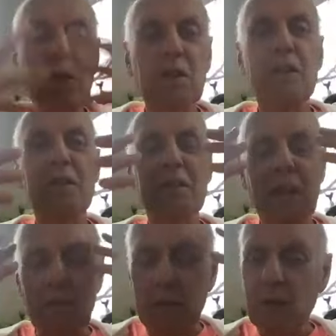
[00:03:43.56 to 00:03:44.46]
clear
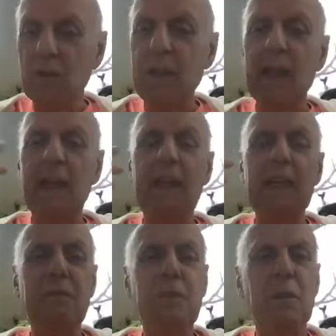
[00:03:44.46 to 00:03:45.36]
and they feel okay
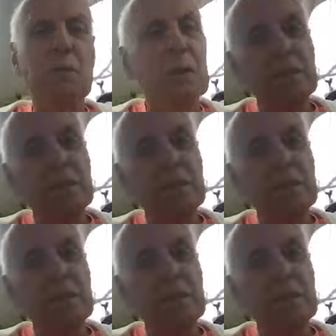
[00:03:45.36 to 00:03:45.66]
and they feel,